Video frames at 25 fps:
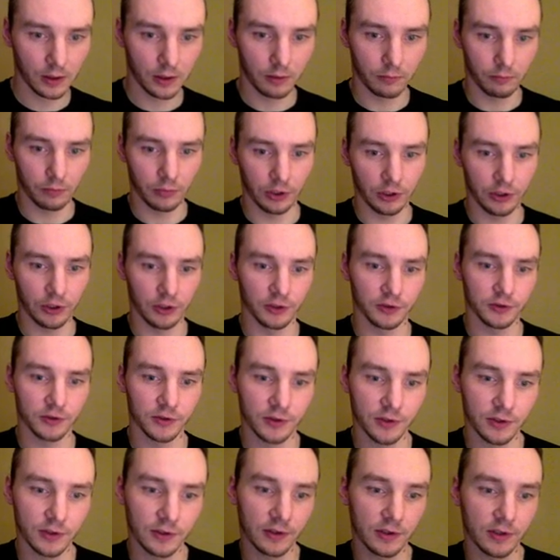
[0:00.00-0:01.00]

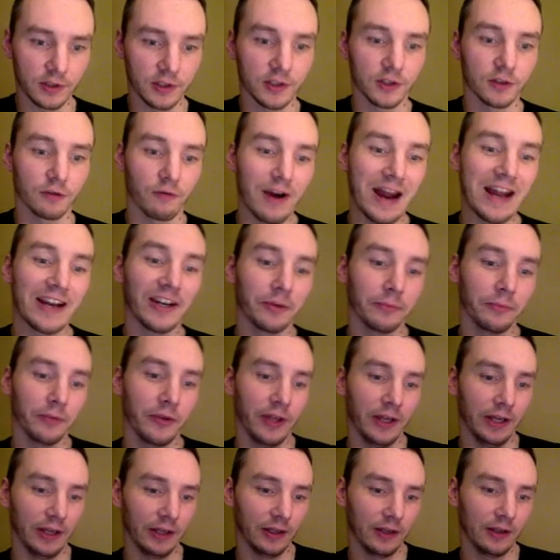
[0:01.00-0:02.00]
because this is a random
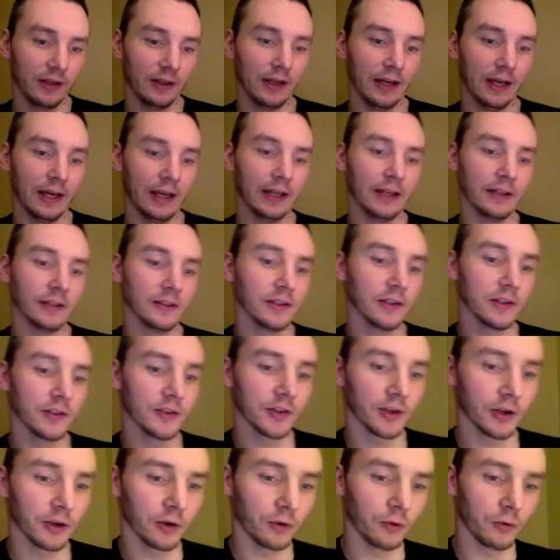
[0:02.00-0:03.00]
thing, and
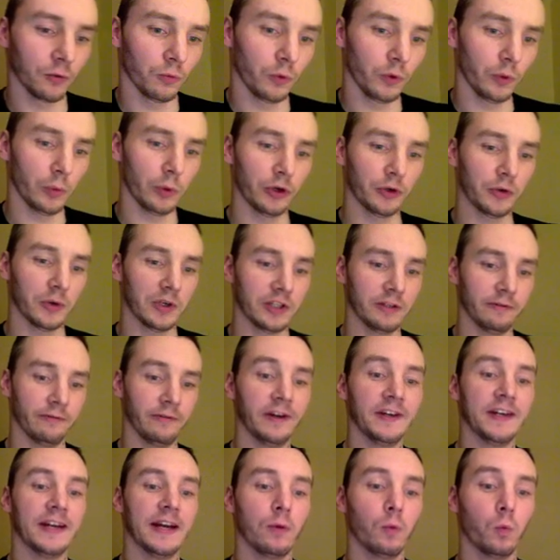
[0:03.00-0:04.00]
so we want to actually
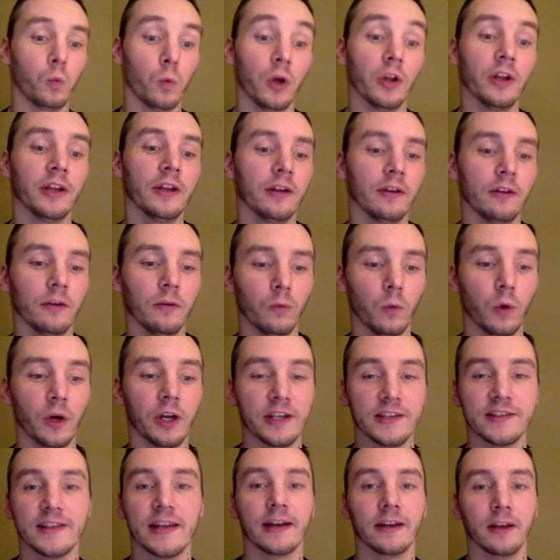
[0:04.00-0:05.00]
find out what, what
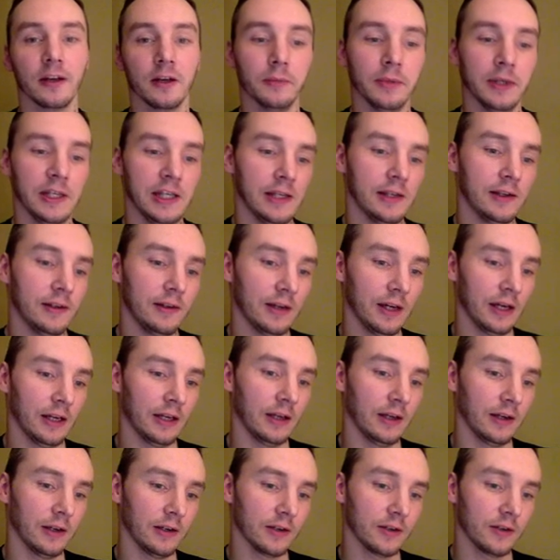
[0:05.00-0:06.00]
is that going to be
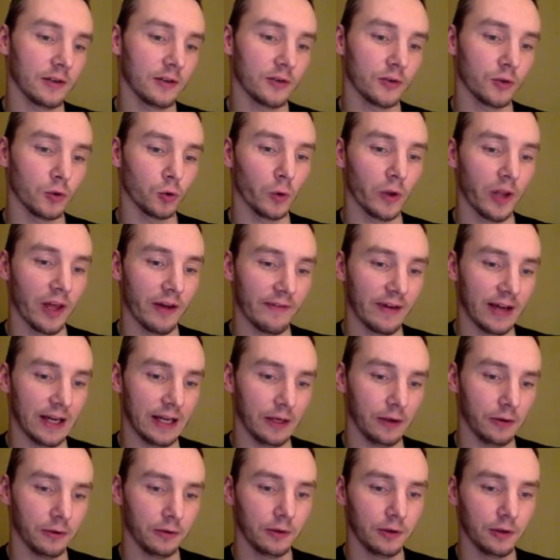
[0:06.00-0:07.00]
and store that
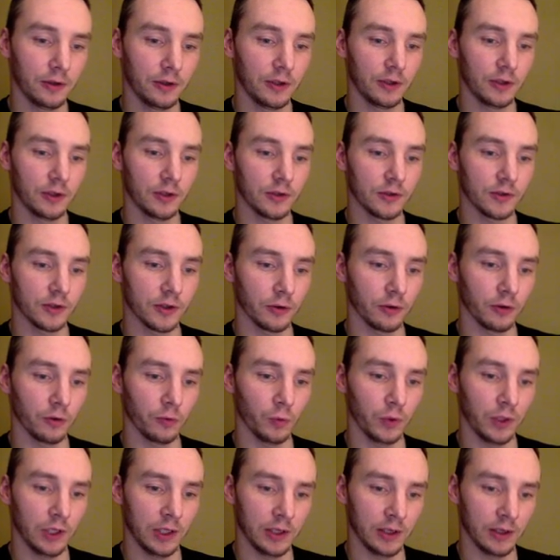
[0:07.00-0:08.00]
value so that
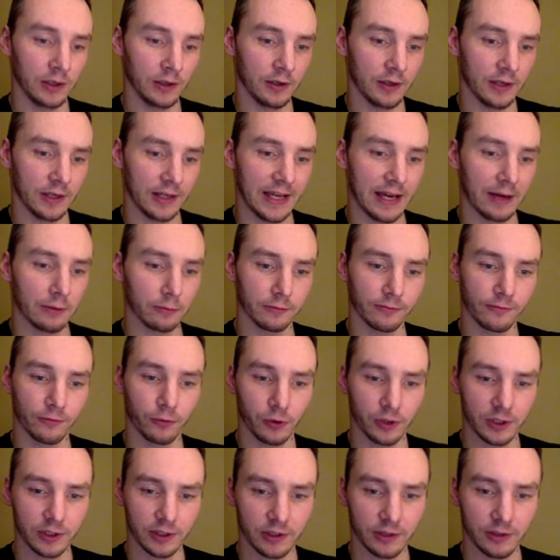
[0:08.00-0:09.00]
we can account for
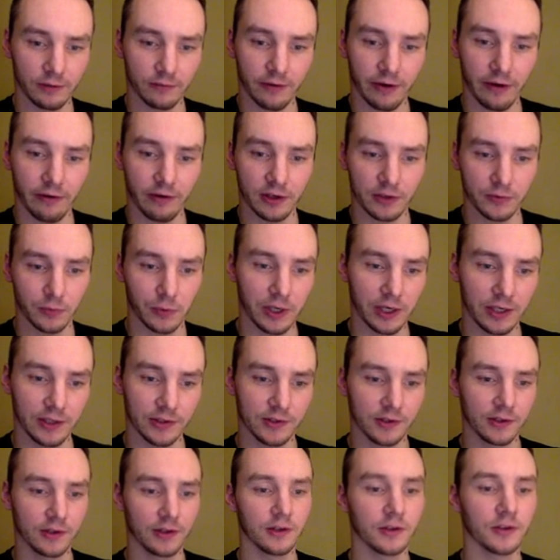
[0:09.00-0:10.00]
it in various ways.
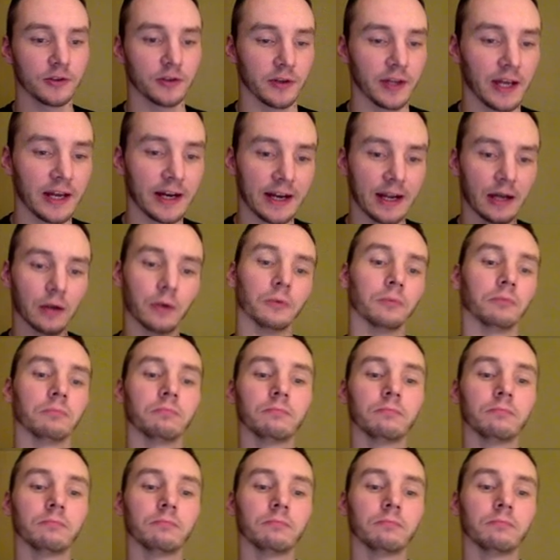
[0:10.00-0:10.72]
So that now,